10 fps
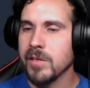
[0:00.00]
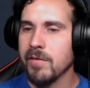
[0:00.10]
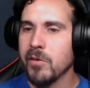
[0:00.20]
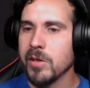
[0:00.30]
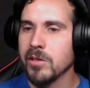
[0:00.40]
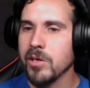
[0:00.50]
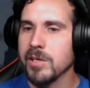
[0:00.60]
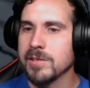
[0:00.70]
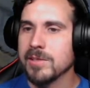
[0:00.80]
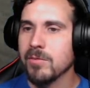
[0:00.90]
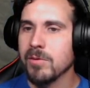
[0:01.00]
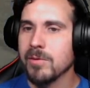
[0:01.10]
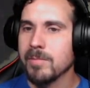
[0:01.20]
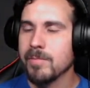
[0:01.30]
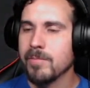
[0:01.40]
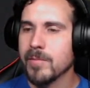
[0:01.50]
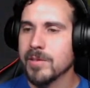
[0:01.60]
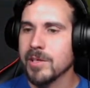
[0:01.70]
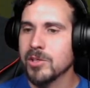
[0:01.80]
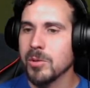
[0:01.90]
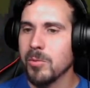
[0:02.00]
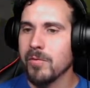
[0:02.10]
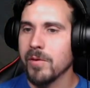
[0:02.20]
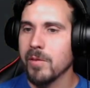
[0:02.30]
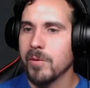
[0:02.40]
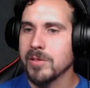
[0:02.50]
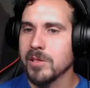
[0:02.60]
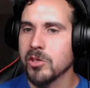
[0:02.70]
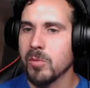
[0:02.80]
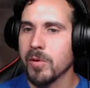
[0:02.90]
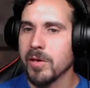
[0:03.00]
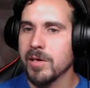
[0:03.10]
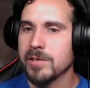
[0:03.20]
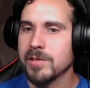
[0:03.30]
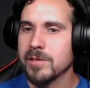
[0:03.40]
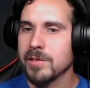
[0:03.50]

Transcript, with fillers: everything on the list. Just gotta show, wait for another person to show up, I guess.